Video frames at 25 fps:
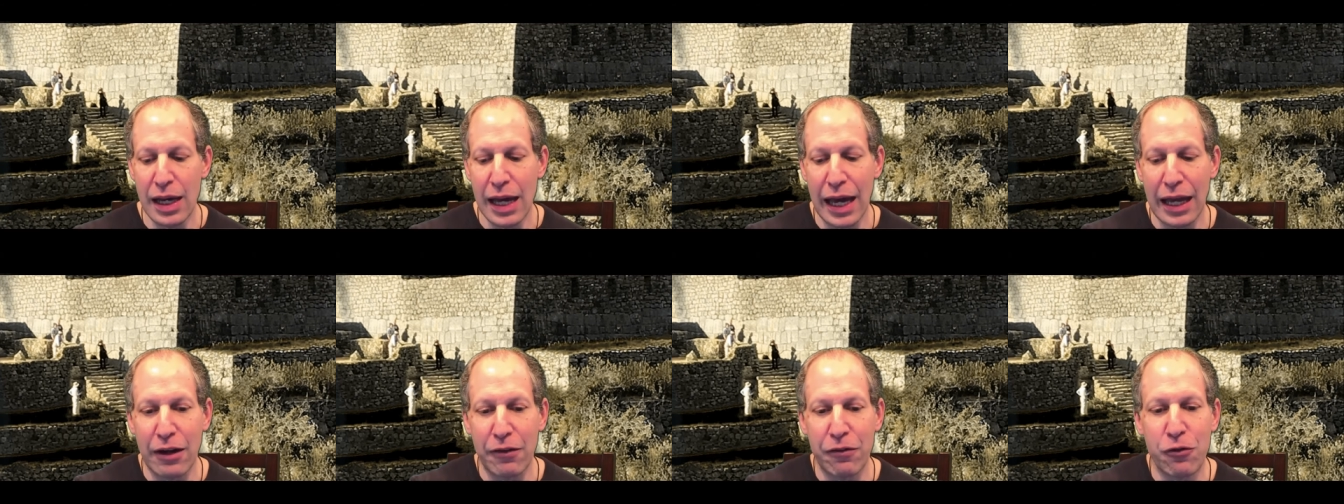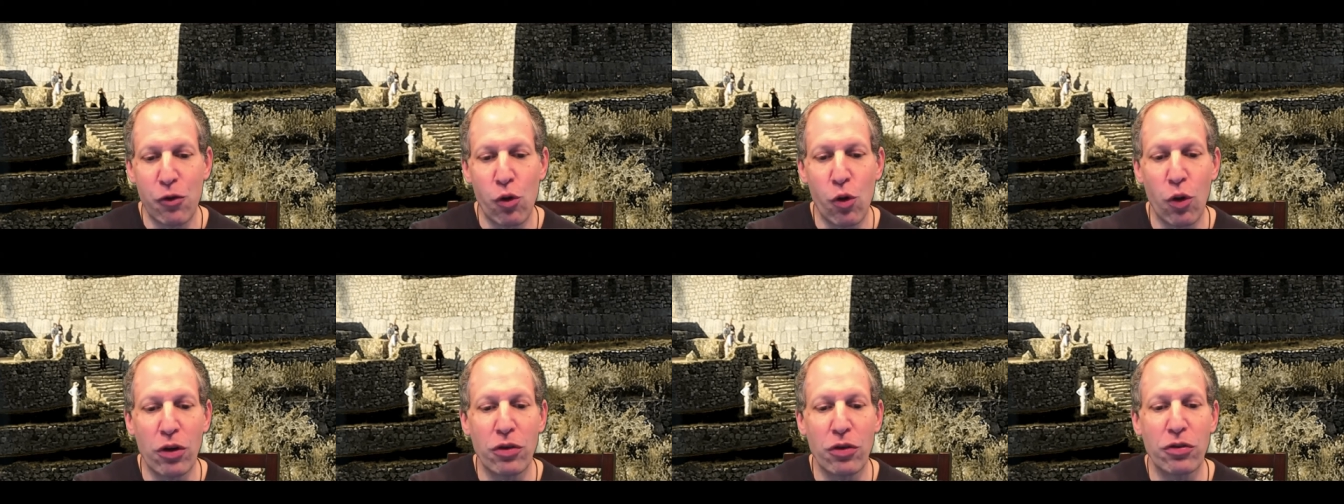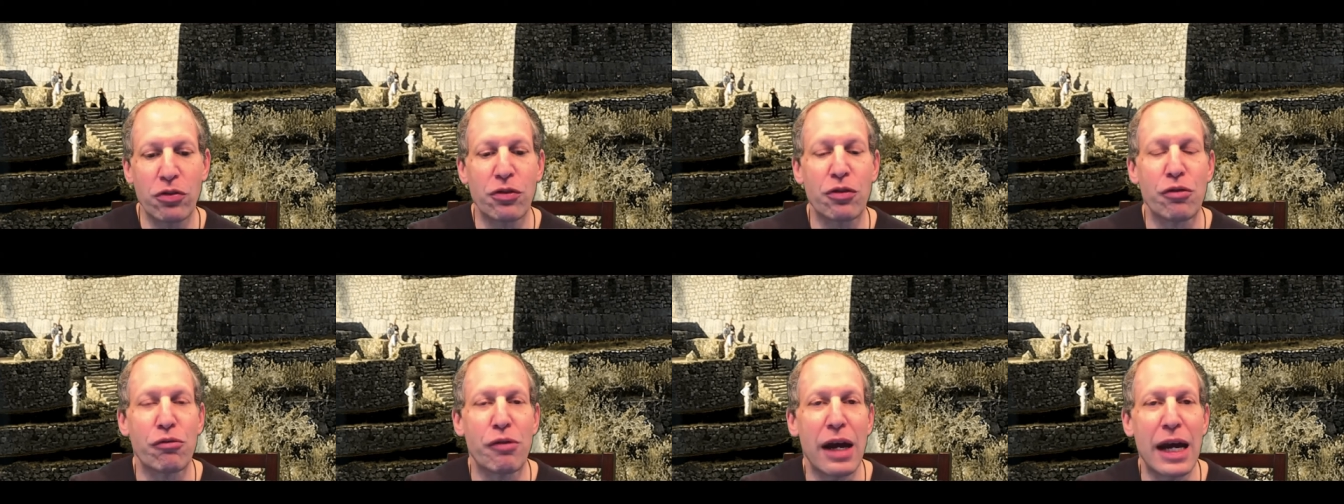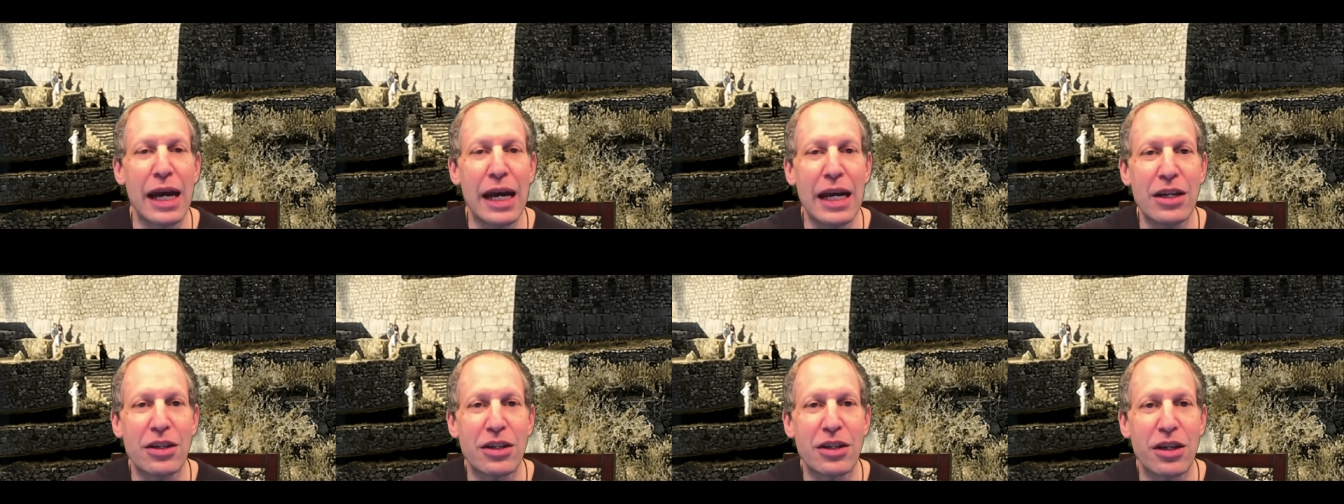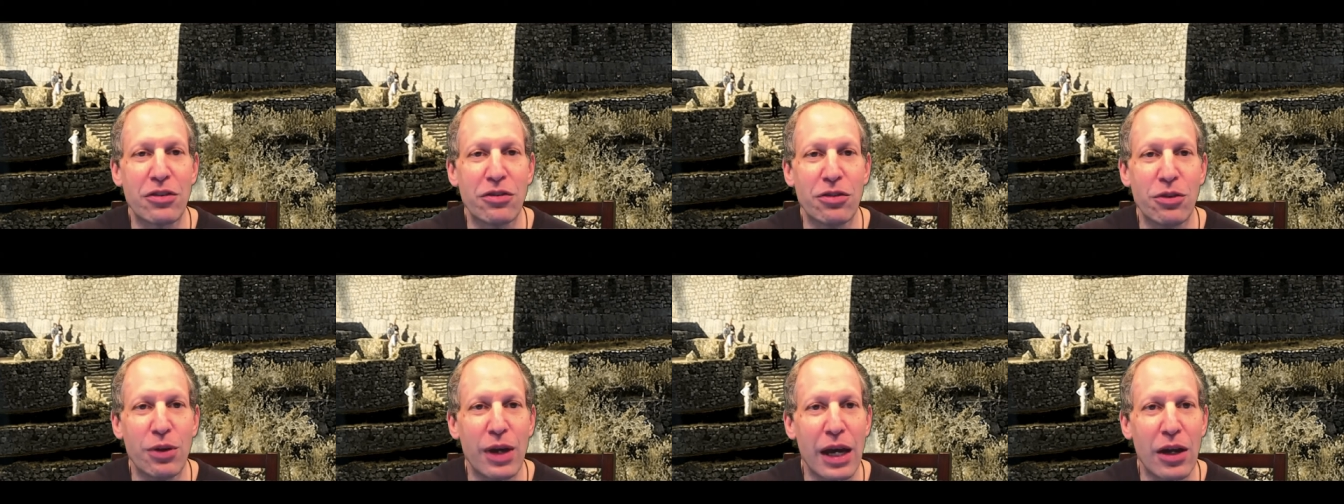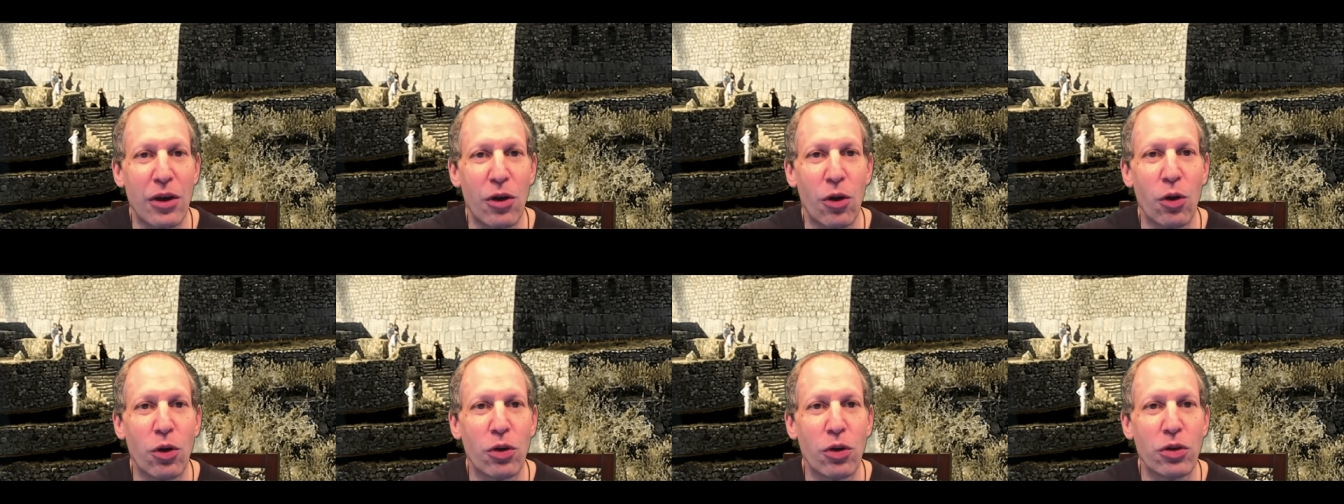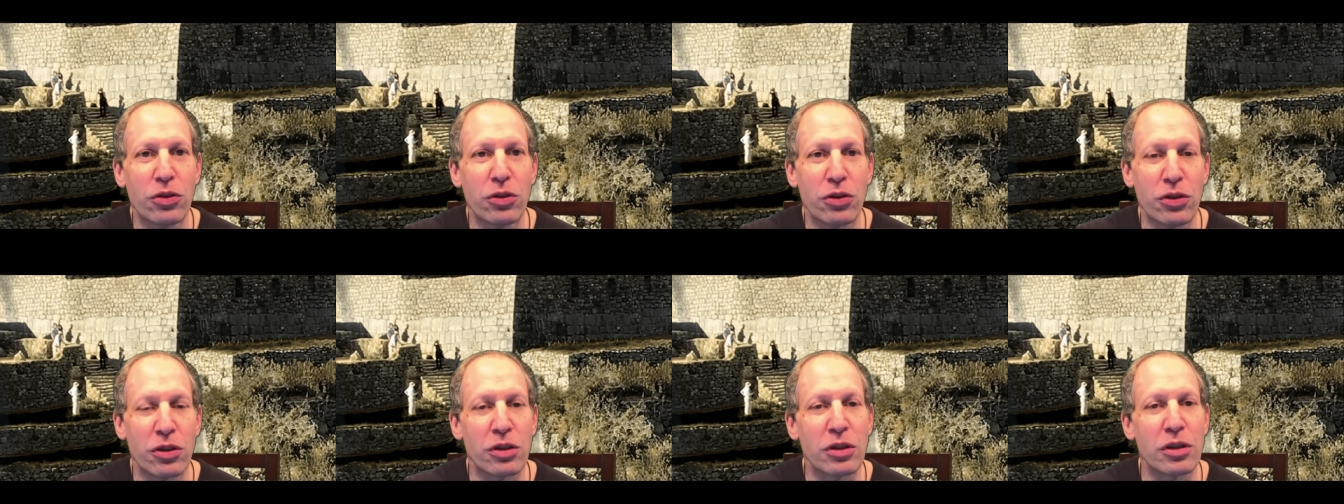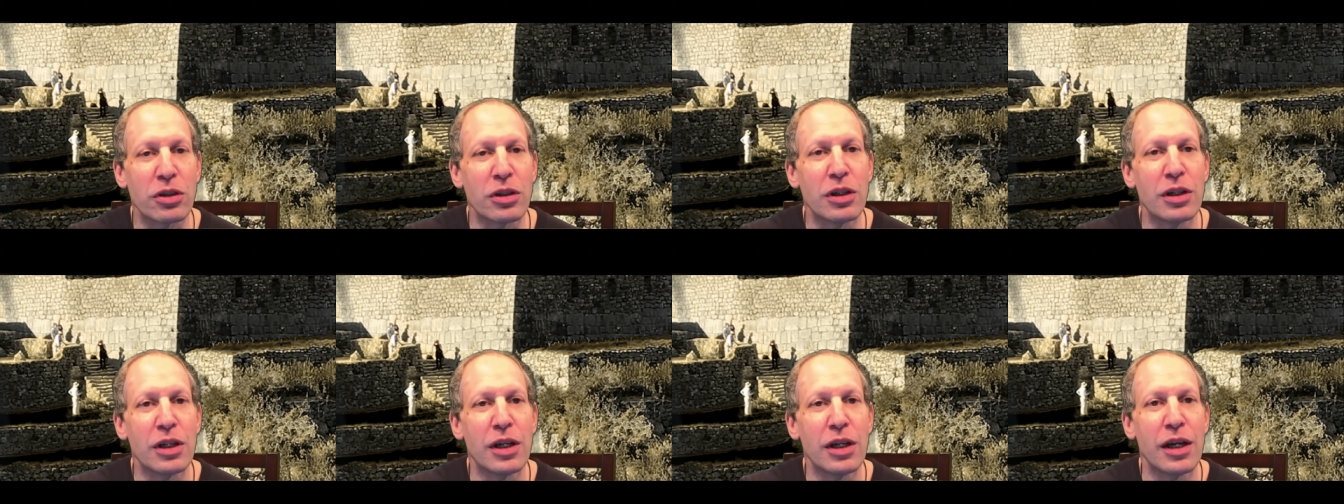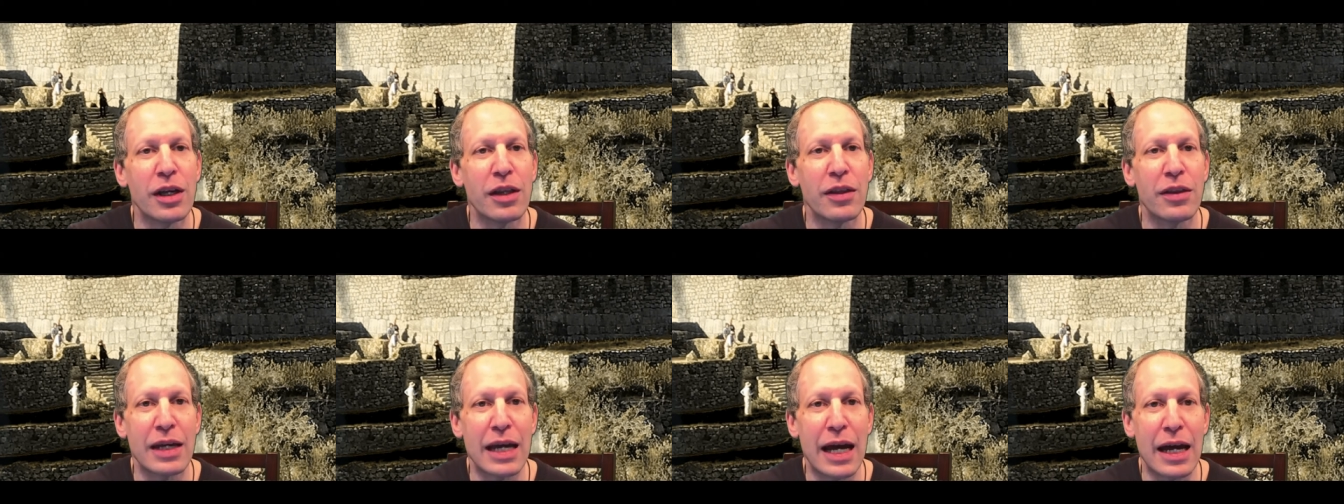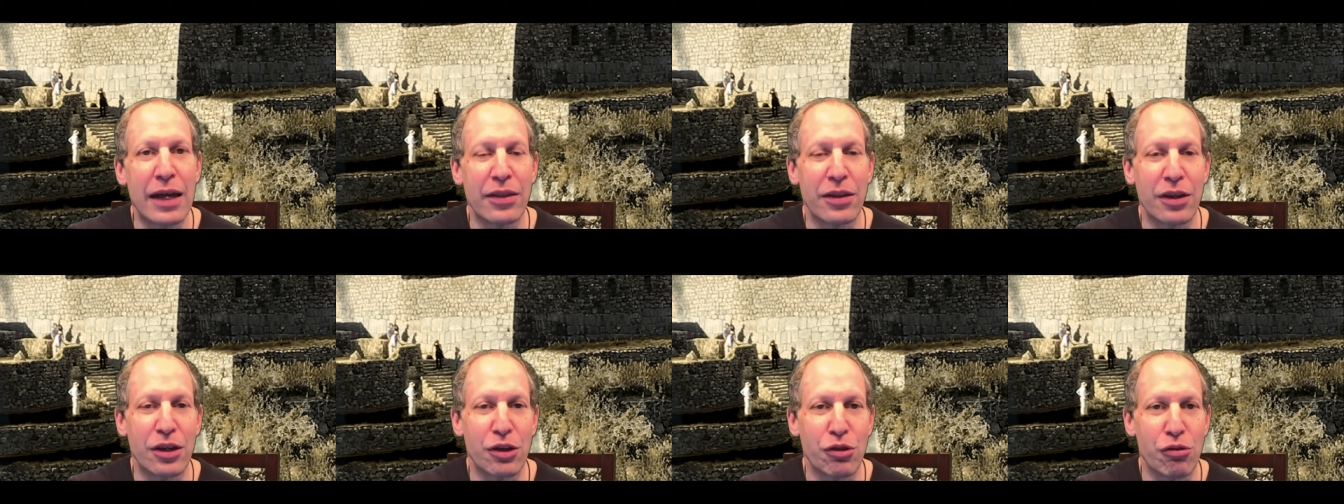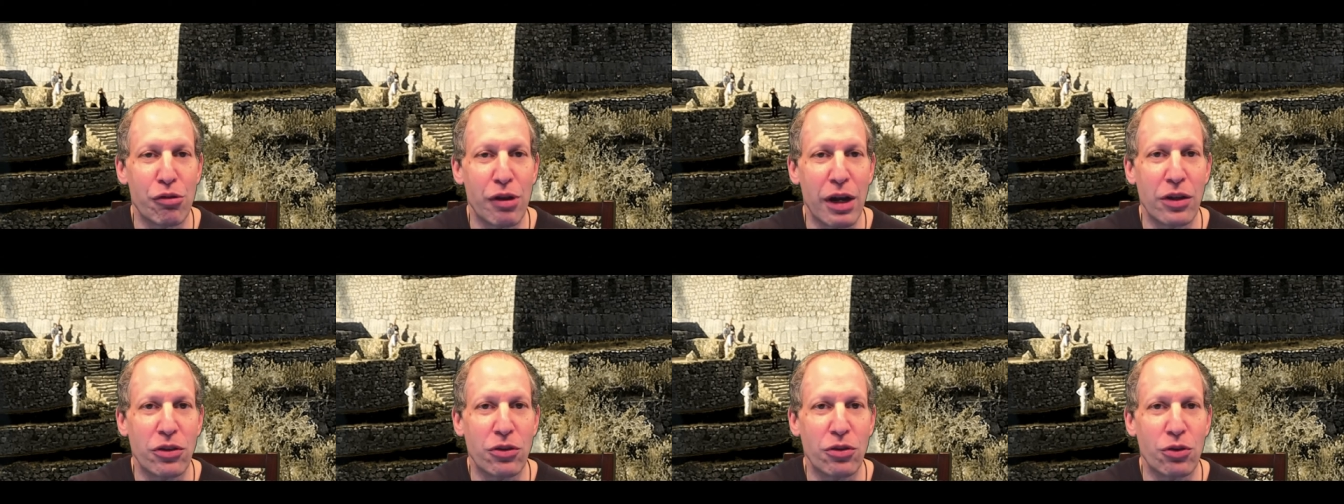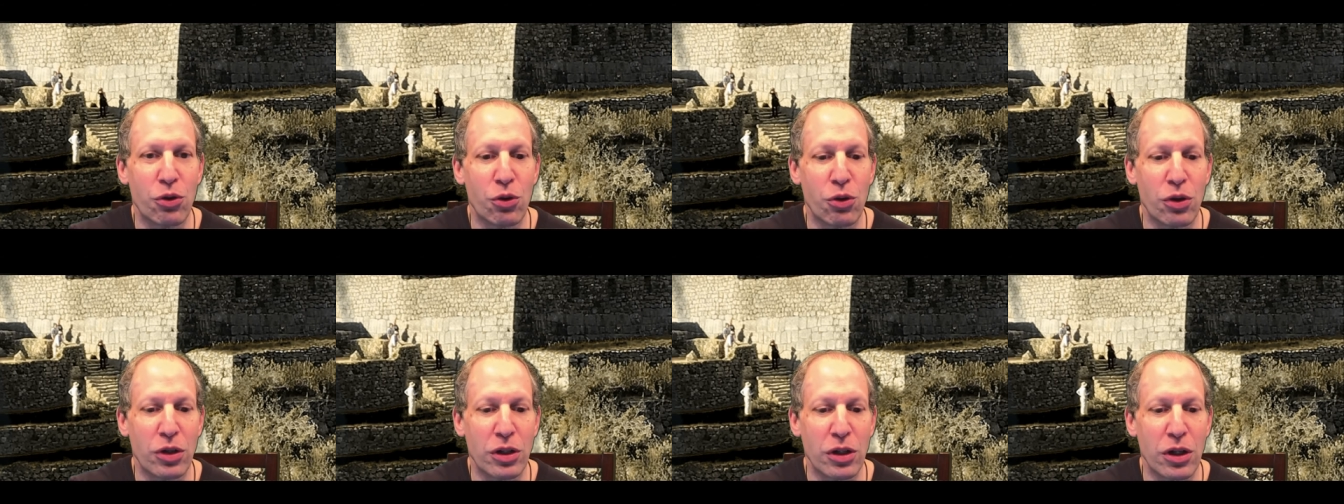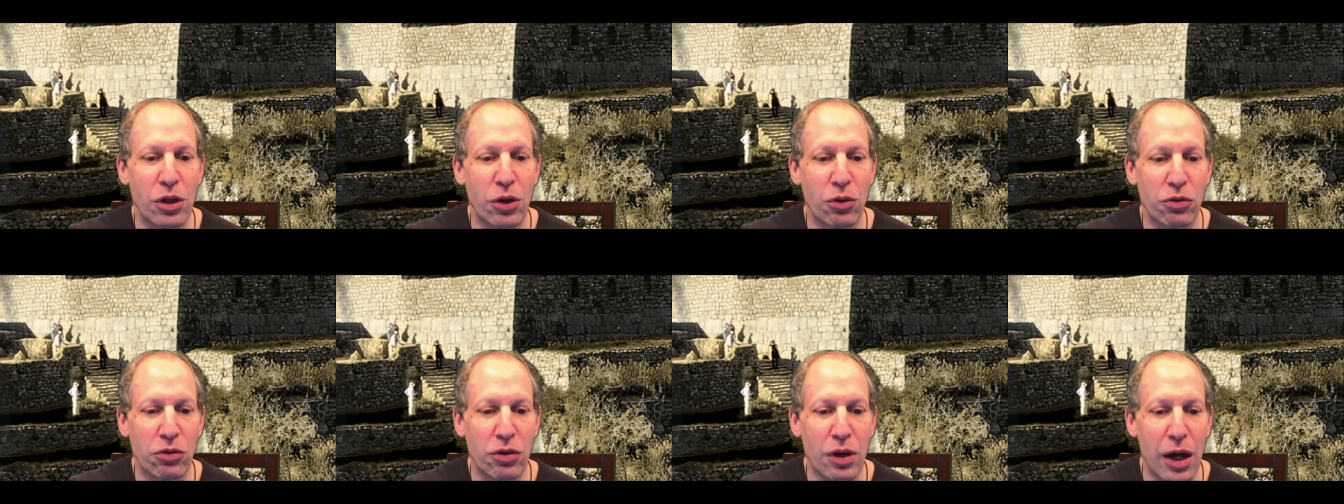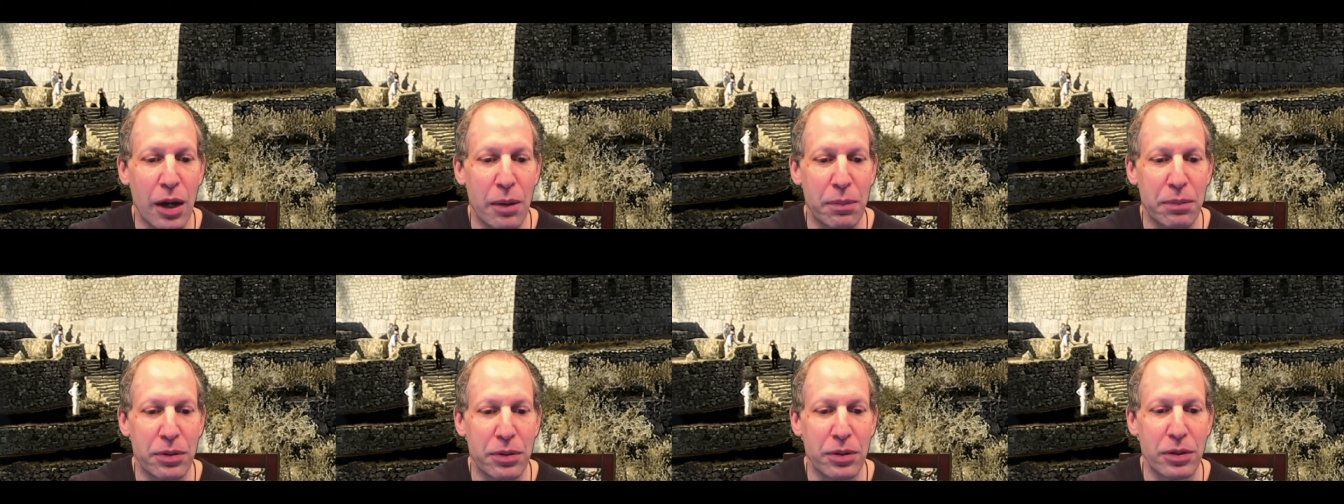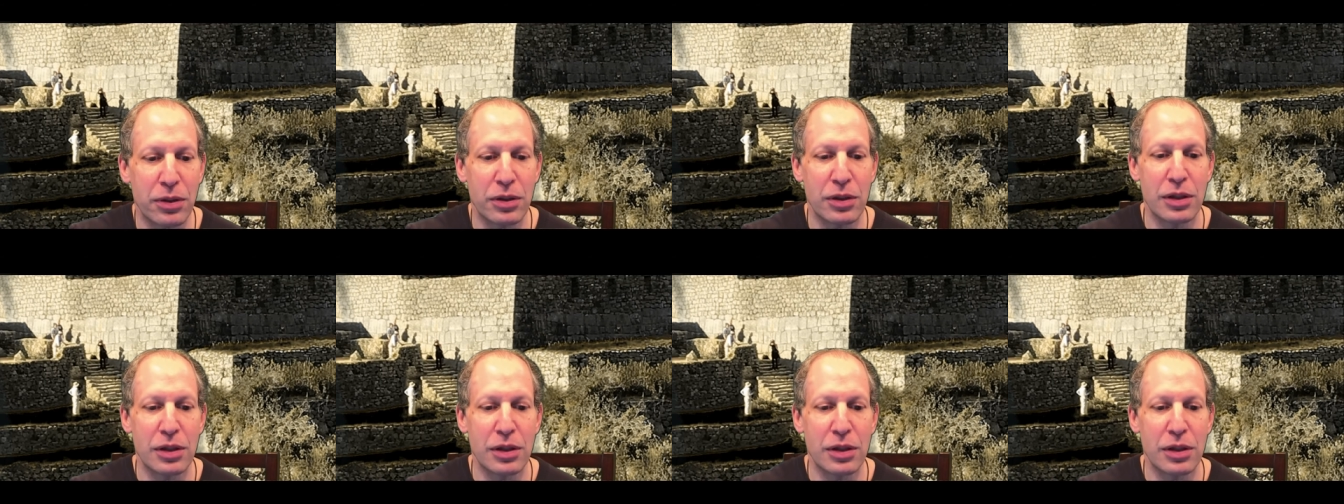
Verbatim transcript: And of course the range as you get older, the, the credit score goes up.